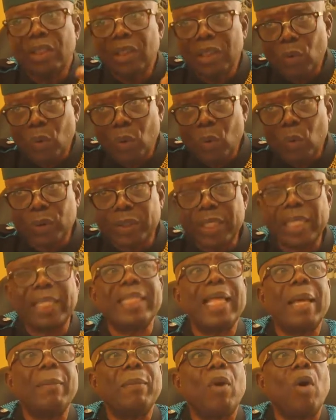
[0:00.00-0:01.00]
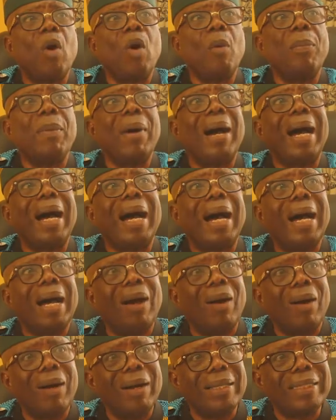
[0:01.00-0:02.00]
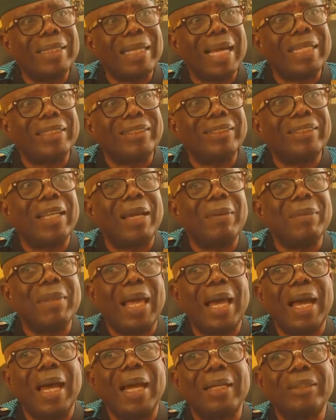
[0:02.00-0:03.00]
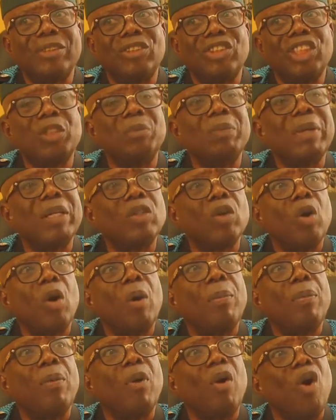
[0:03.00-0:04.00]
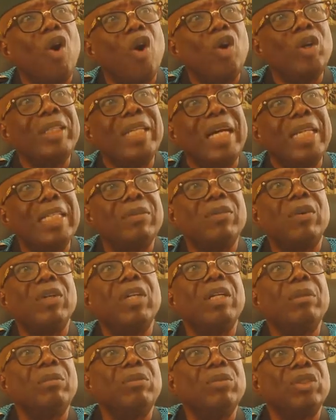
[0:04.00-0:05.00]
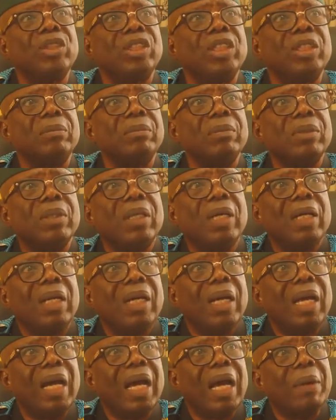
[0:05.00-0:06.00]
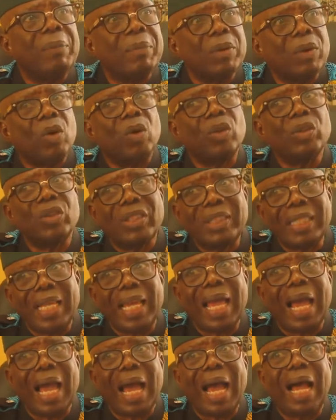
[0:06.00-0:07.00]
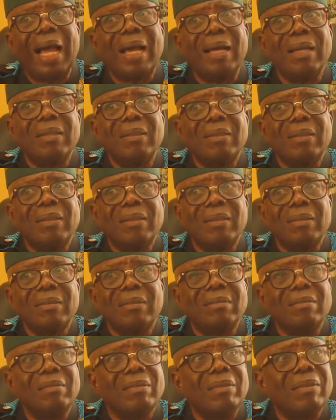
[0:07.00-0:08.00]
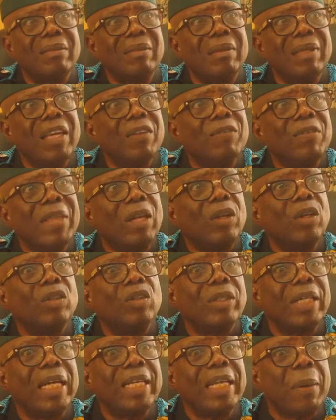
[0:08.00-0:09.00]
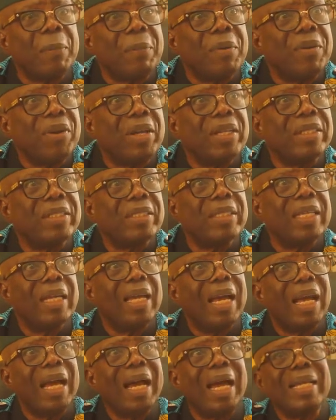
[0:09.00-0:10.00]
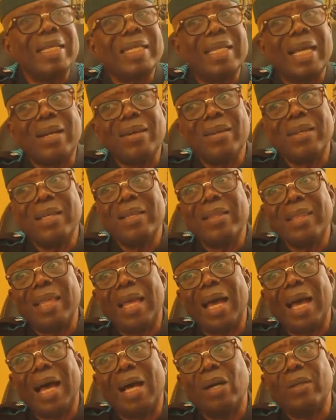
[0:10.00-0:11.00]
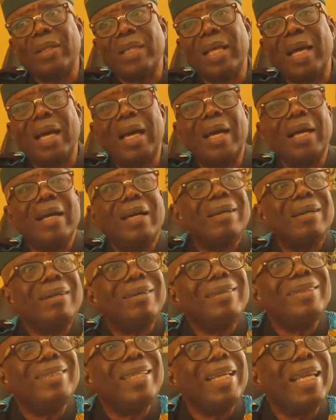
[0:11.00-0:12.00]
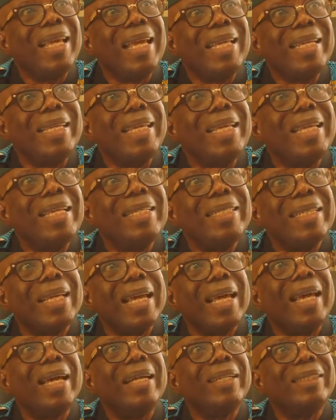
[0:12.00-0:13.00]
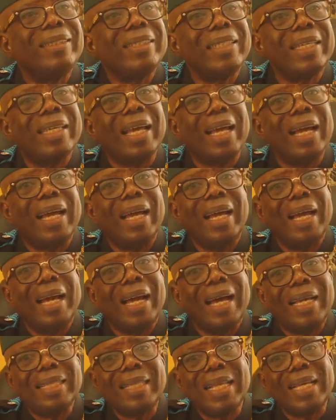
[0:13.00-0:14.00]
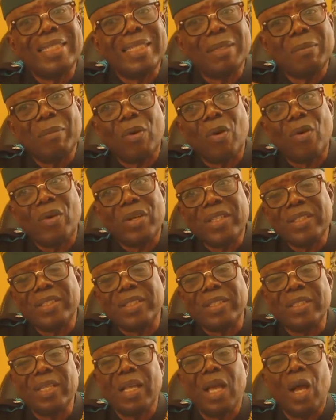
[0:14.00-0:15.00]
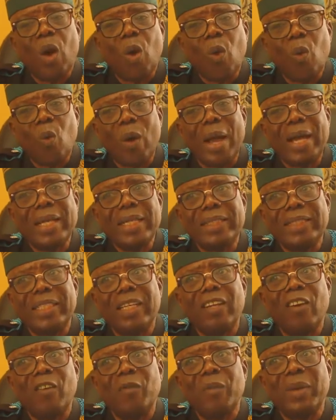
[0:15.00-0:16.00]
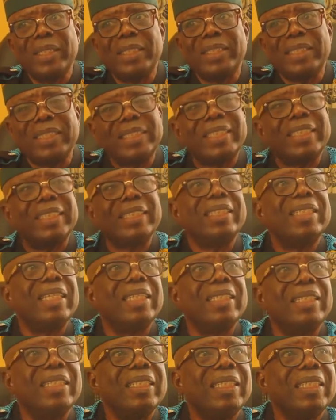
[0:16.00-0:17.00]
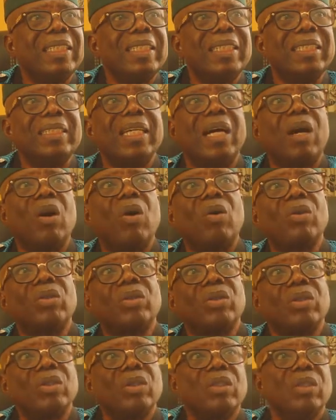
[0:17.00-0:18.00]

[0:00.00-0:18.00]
we will take them up their treatment up under the vulnerable scheme. And because they are, if they are not under their parents and they are really there out there, they need health care. And that's the more reason why the state government is interested in their cause.